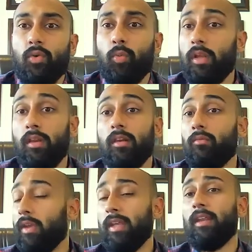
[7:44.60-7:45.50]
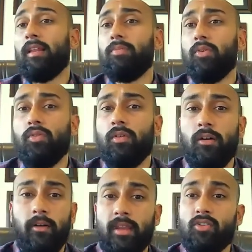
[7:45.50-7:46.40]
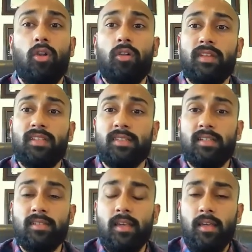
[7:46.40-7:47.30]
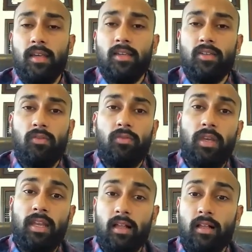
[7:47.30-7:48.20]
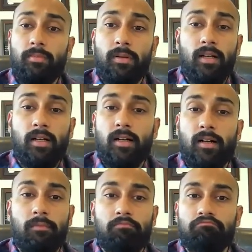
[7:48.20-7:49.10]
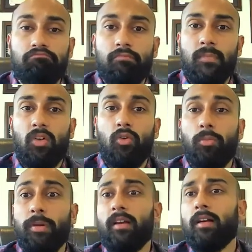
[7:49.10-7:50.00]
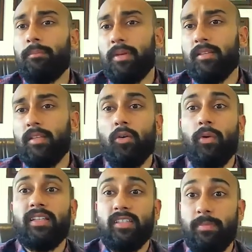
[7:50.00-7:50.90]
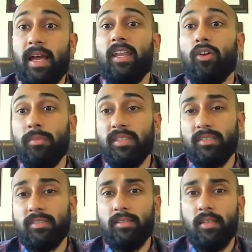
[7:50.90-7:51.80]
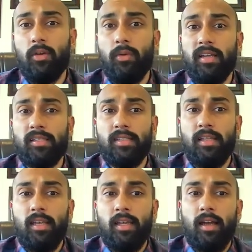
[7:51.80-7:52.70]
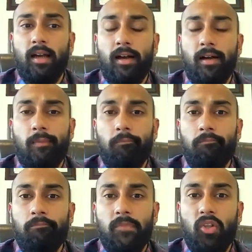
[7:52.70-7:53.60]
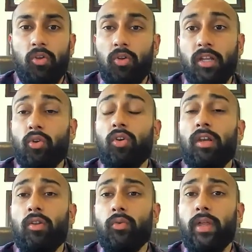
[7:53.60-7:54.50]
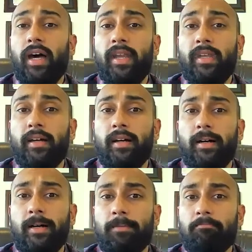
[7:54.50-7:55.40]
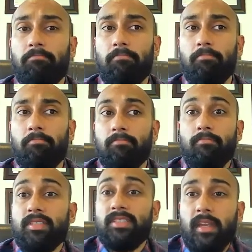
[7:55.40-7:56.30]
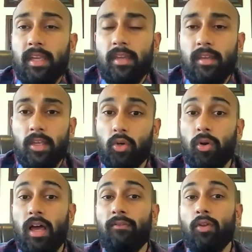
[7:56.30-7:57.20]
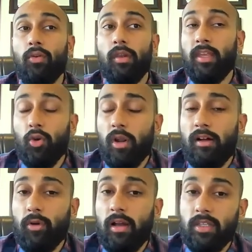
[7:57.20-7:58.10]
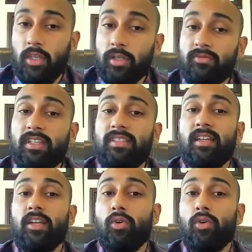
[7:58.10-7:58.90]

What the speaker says: So we can help you arrange all these things. So if you need help opening a company in the US, expanding your business in the US, you can totally do that sitting in India. You don't have to have a US visa.